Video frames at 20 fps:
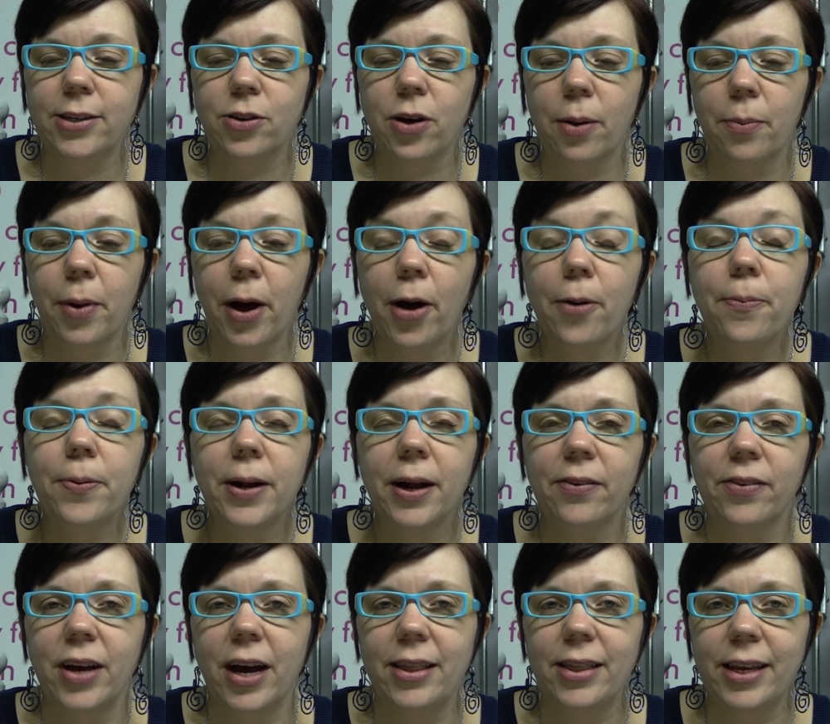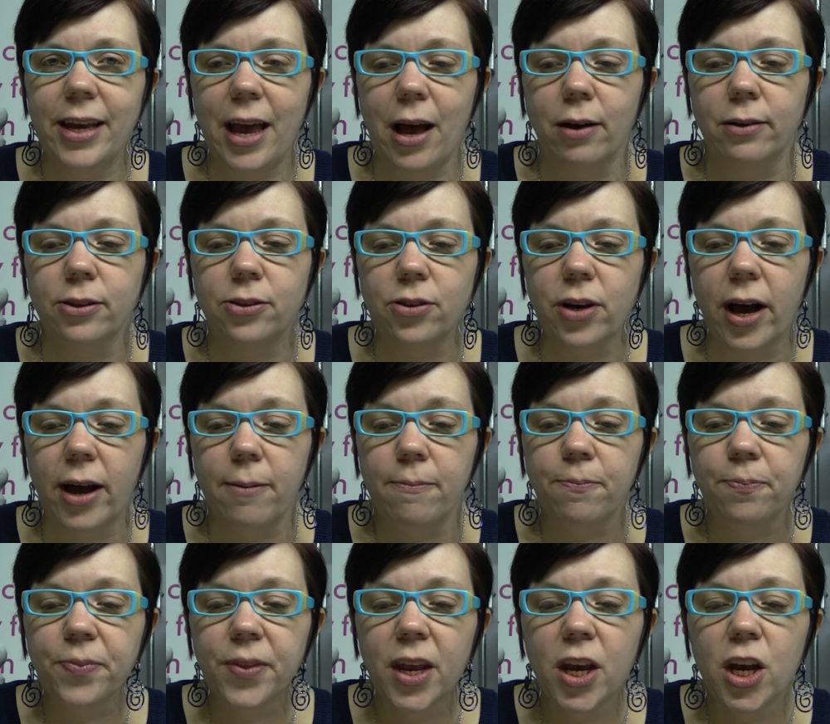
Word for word: so I'm hoping I've got the counts right.